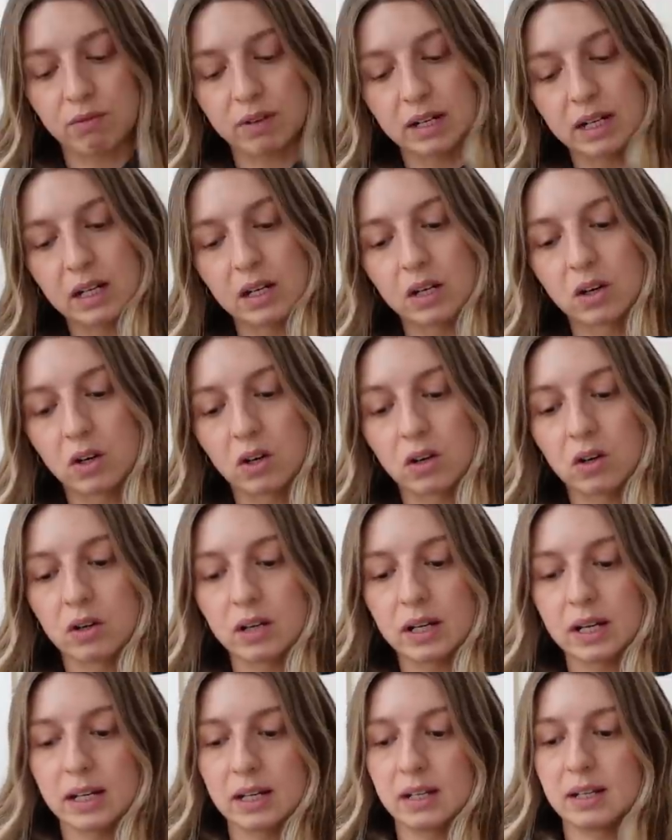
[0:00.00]
really long
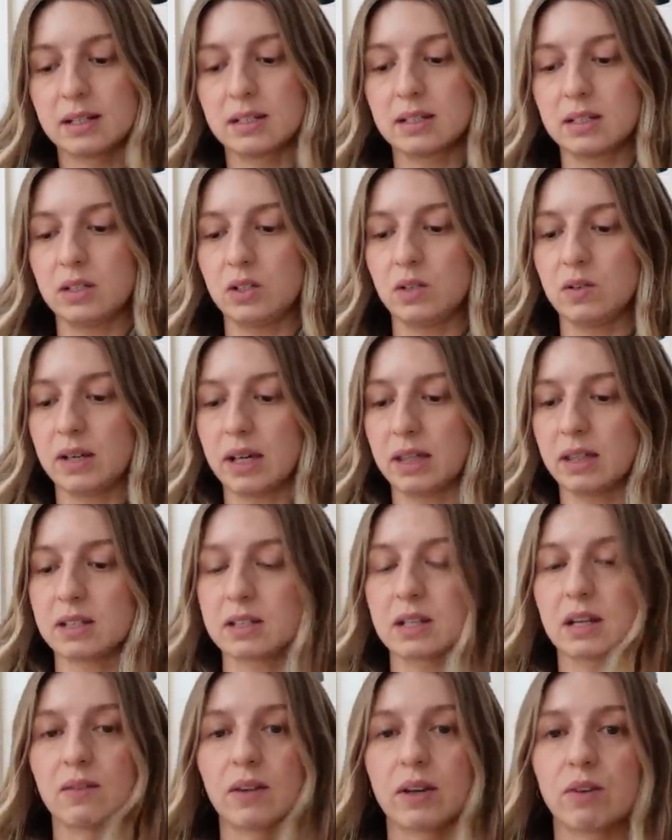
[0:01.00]
and you get this
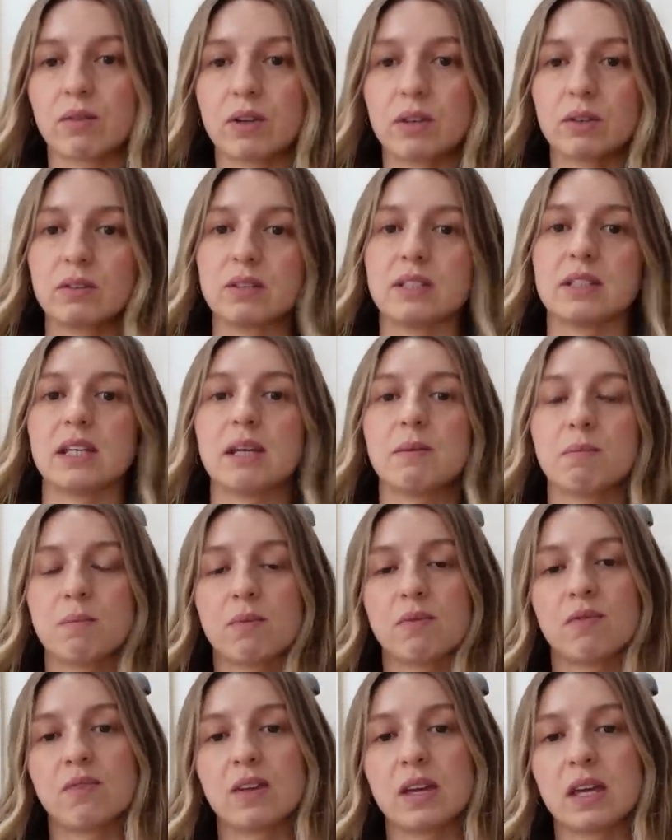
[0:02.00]
kind of like real deep
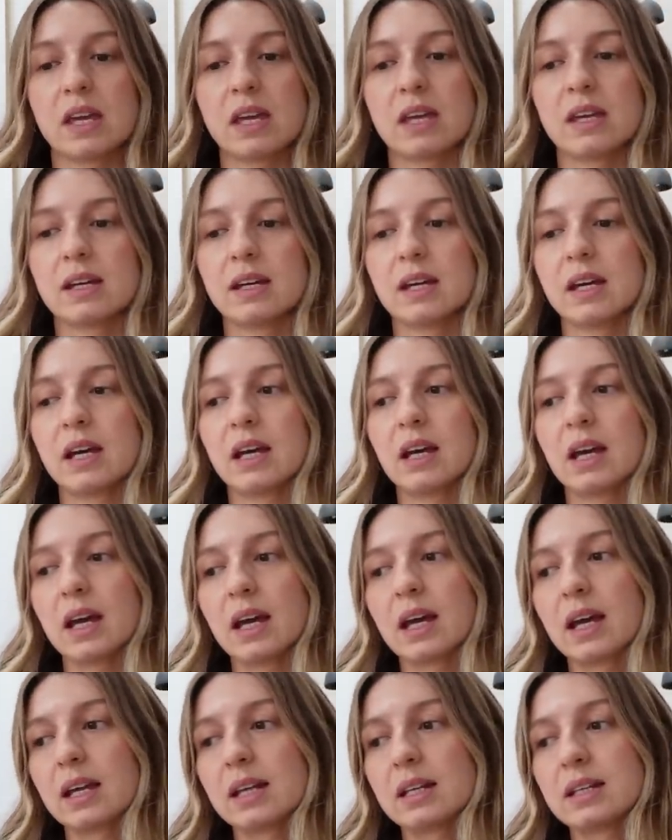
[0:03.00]
V,
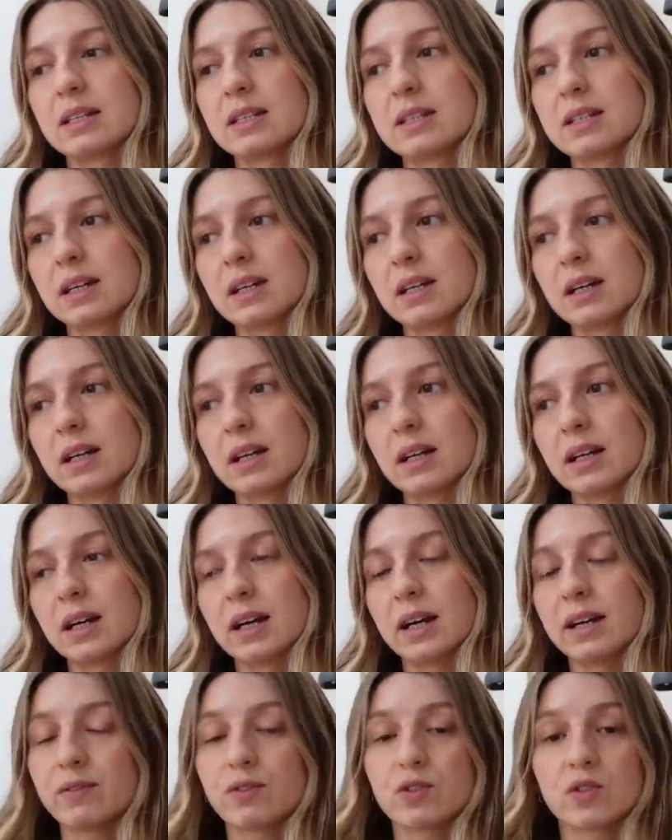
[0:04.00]
and
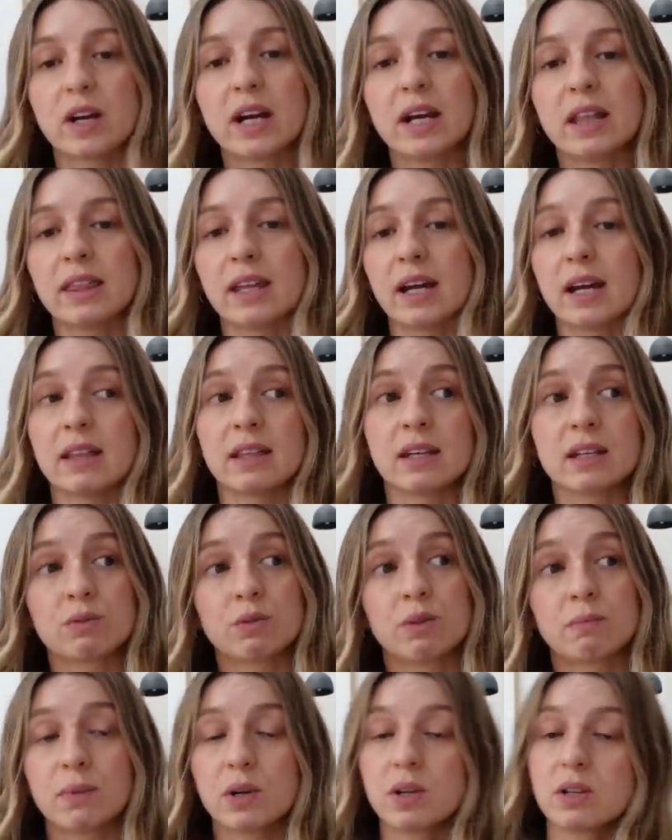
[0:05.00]
I've tried that and that's
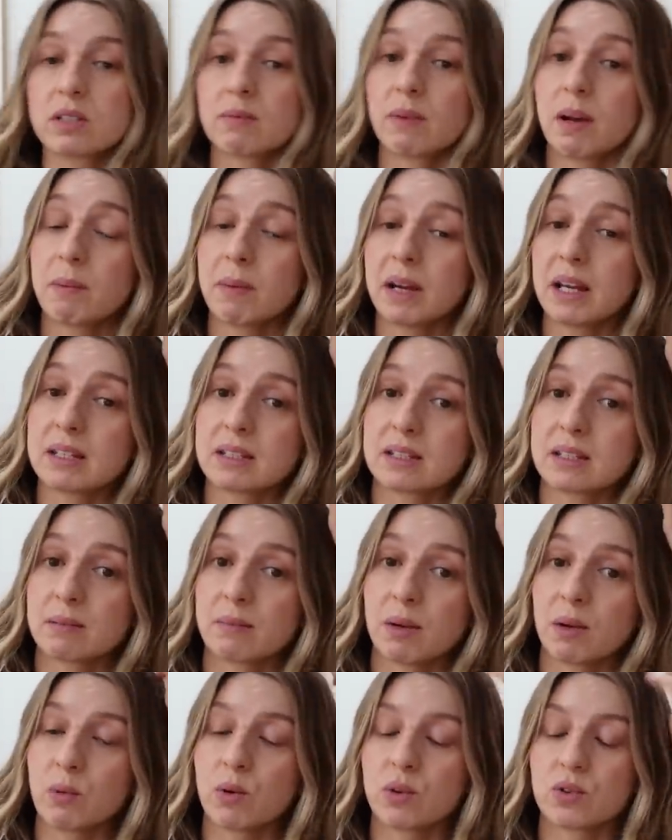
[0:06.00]
what most of my blazers in
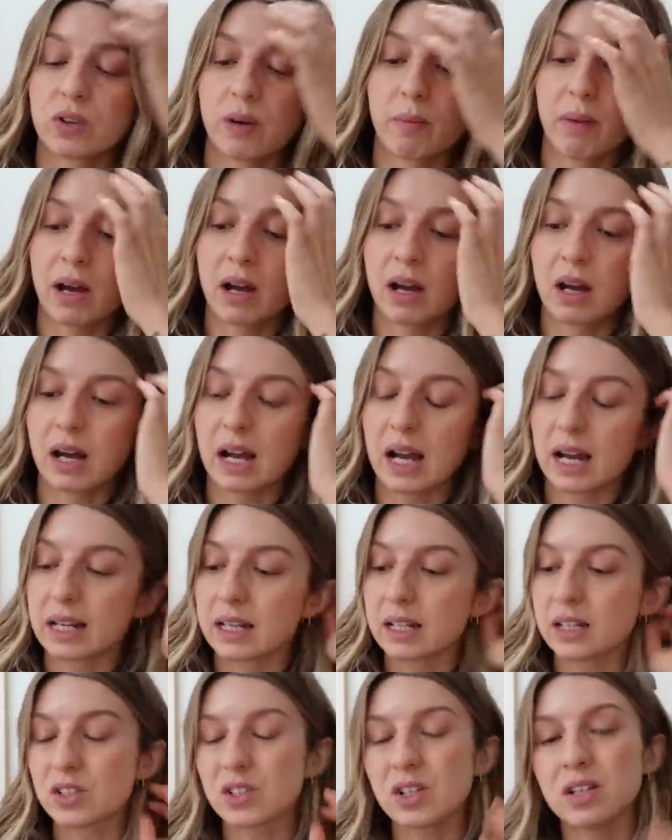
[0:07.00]
my wardrobe are, and
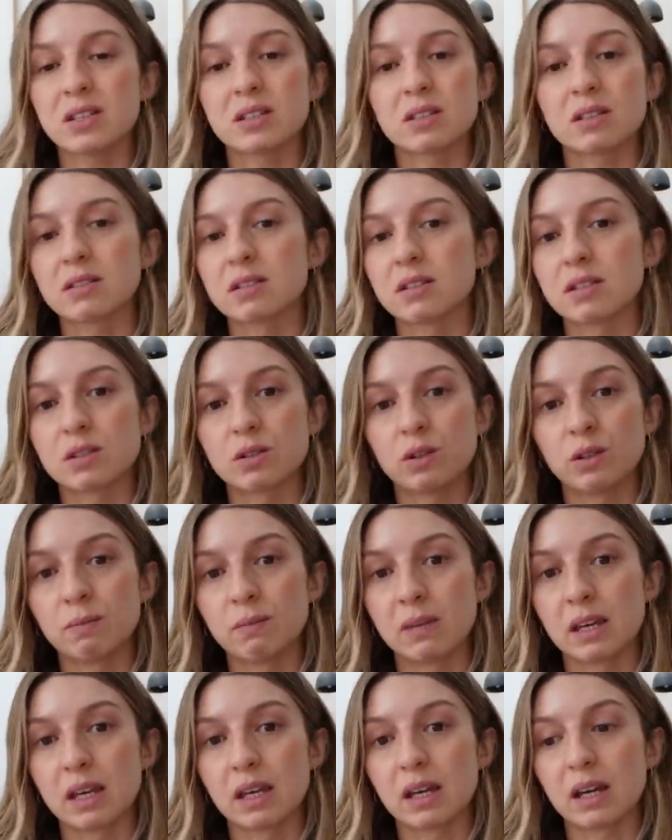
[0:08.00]
it just doesn't suit
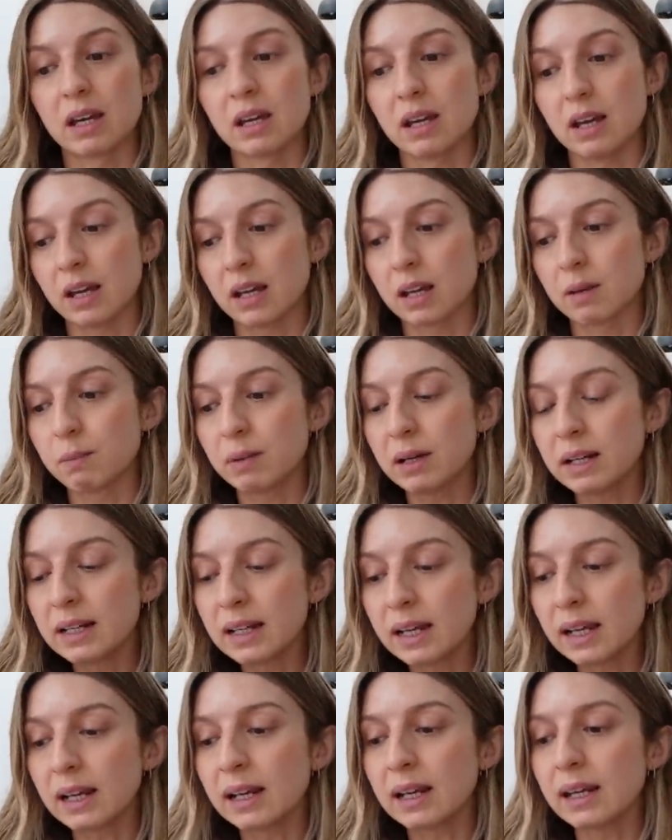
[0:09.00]
me. It
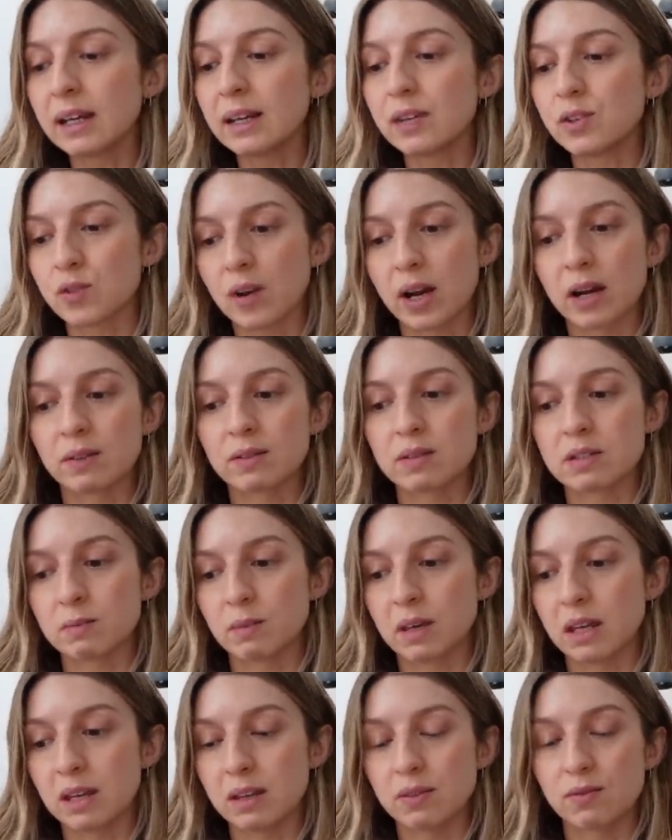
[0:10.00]
completely drowns
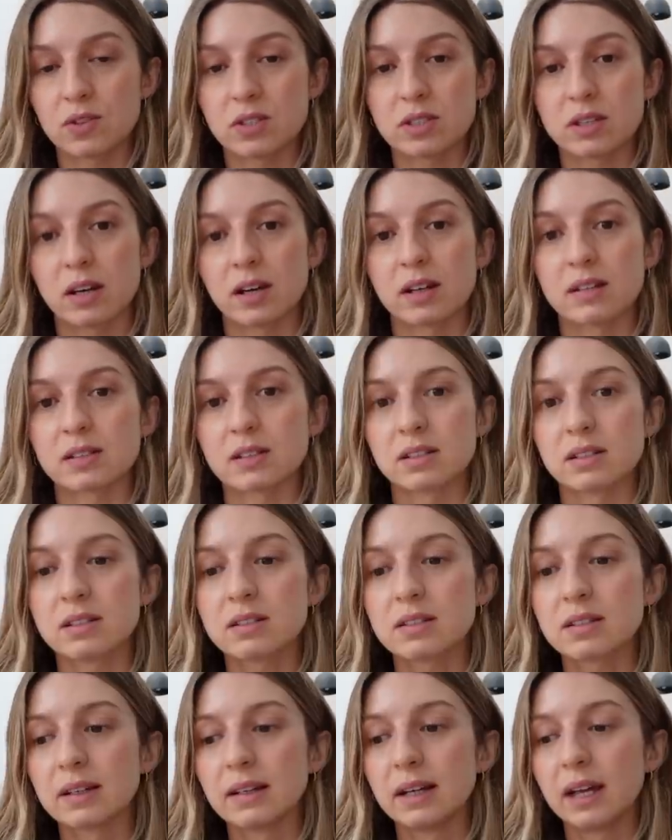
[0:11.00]
me, for
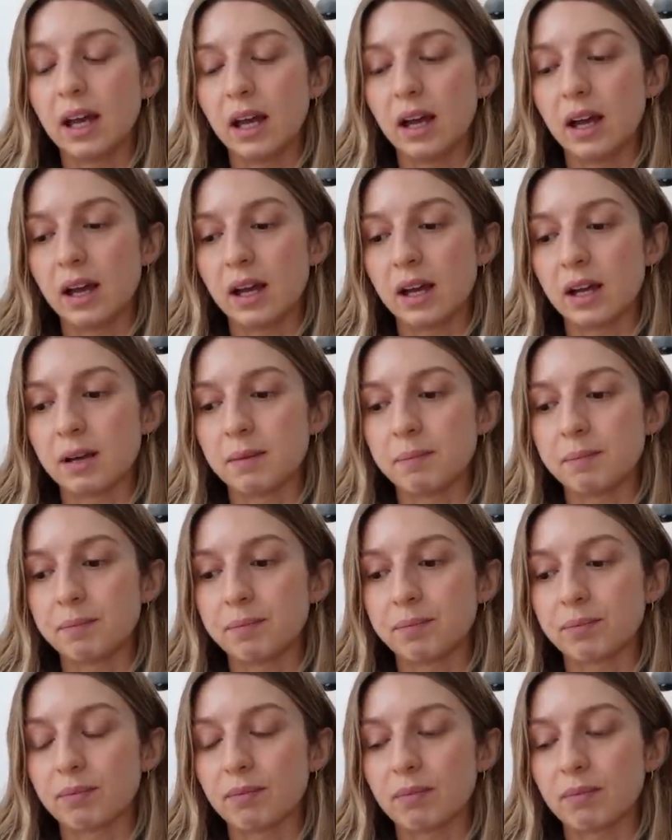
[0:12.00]
starters. I